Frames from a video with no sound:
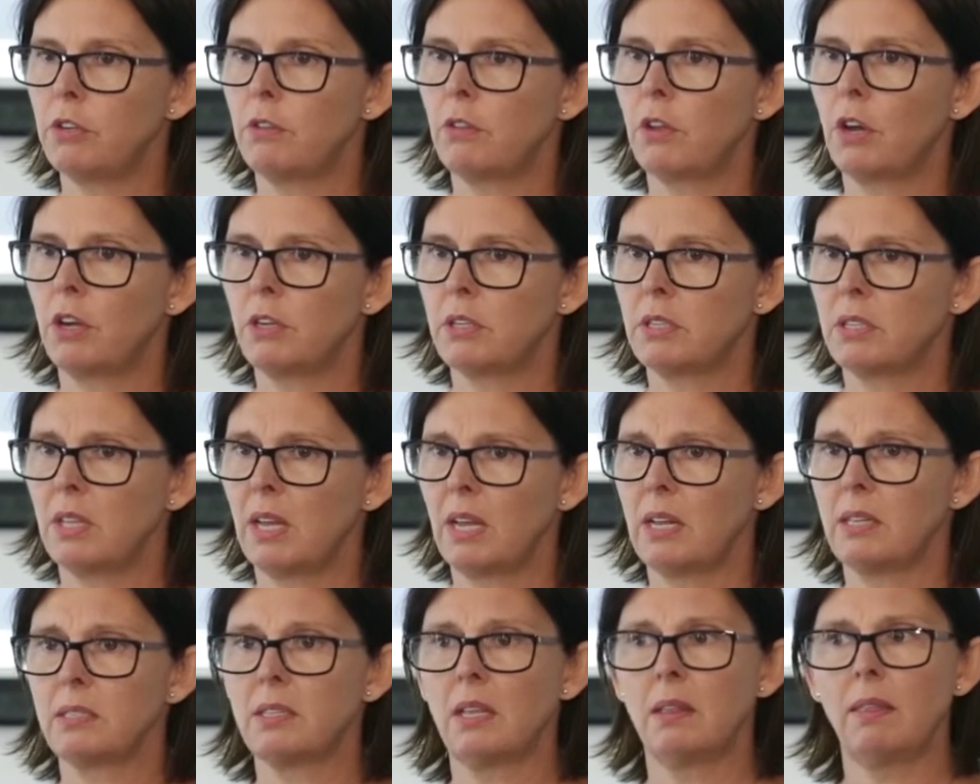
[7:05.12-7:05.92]
in those
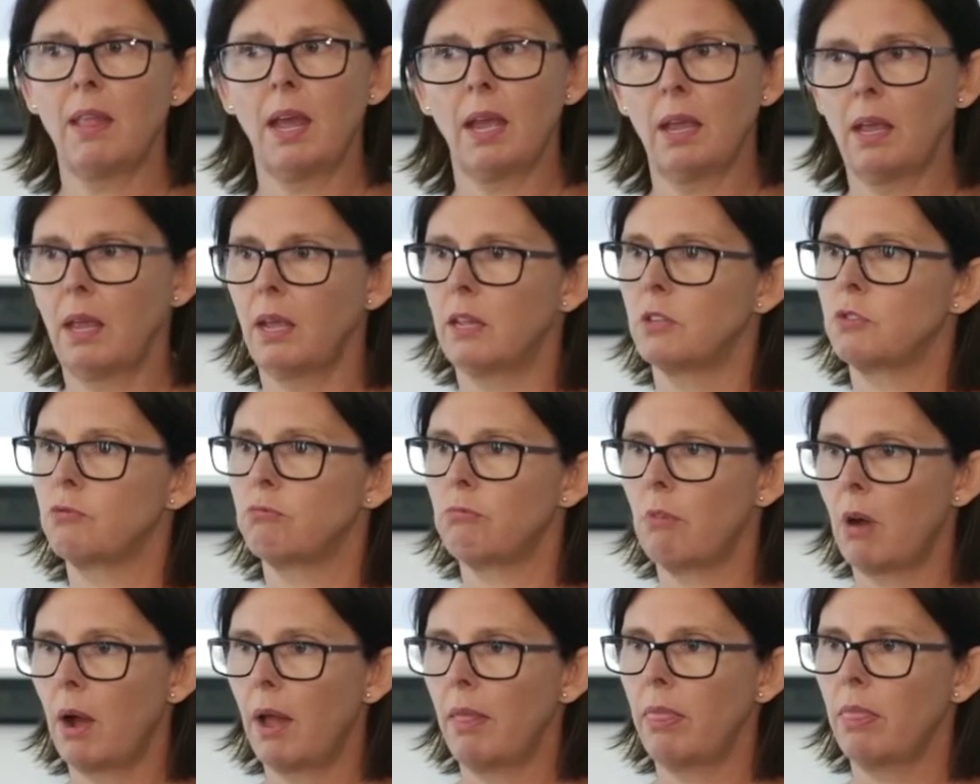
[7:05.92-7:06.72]
things, and that gets
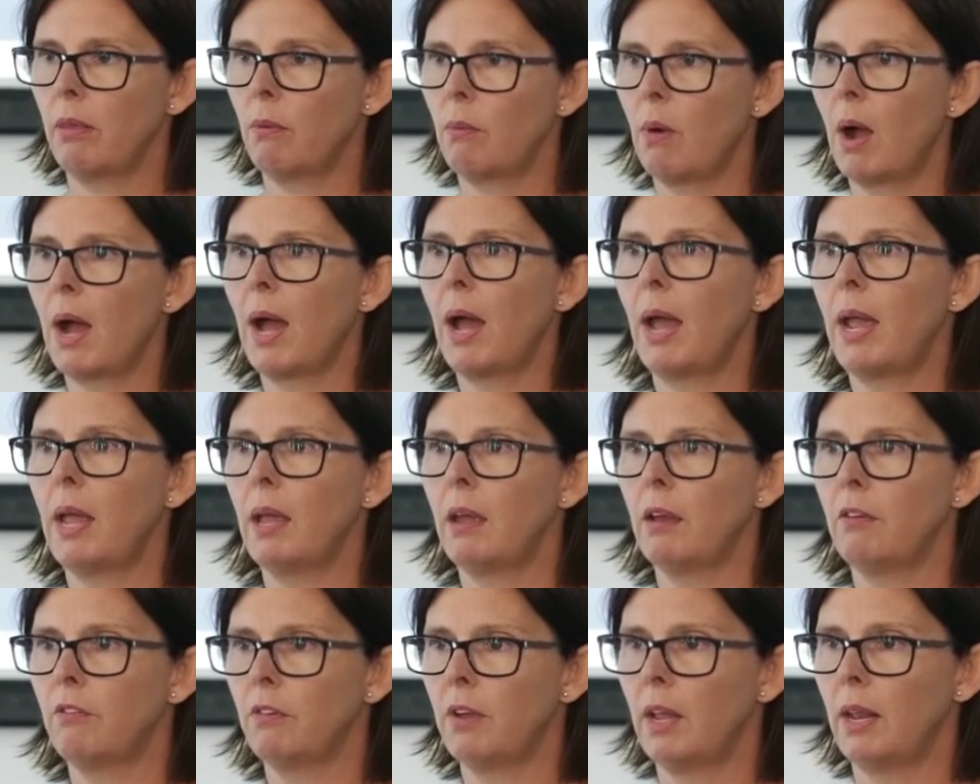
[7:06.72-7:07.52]
right in the
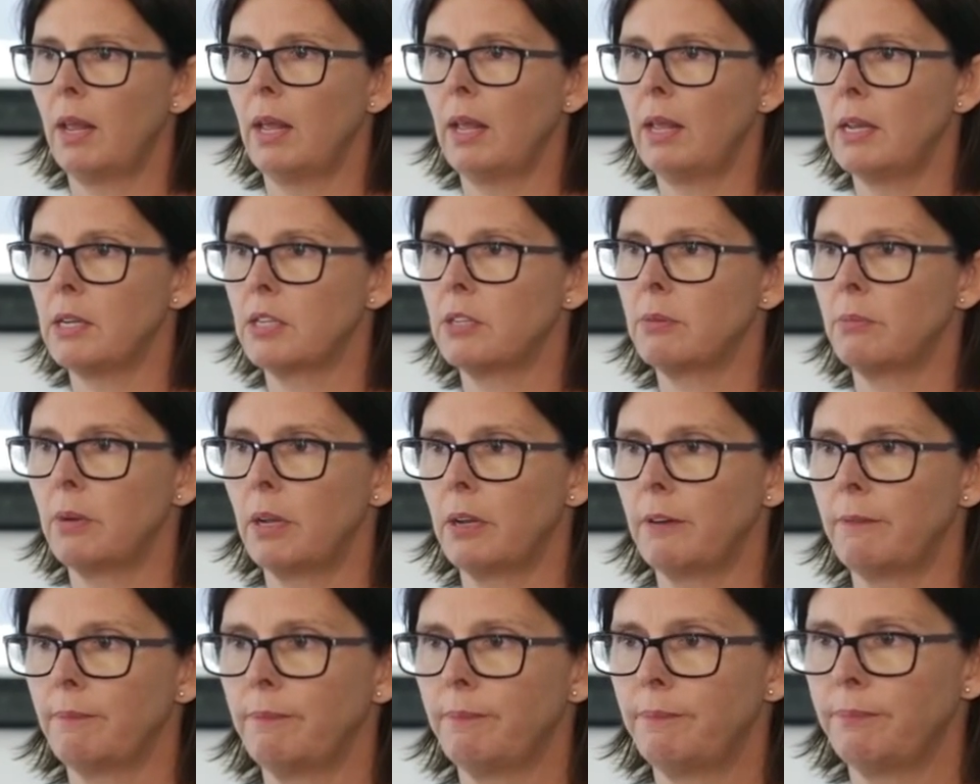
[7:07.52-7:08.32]
way of getting
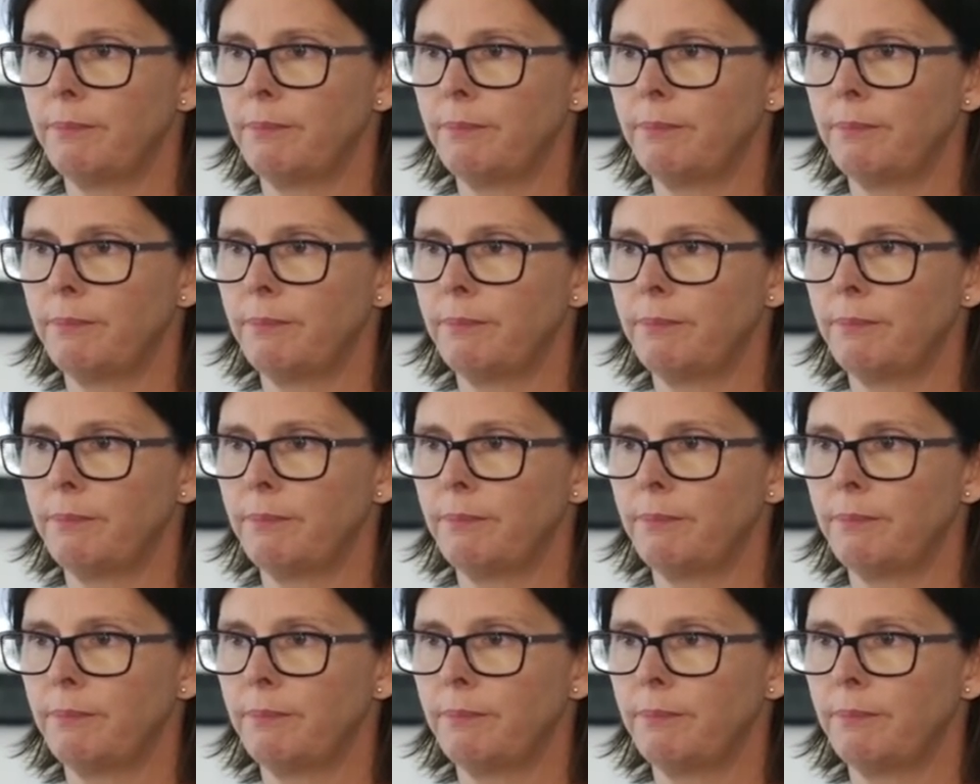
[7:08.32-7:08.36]
intimate.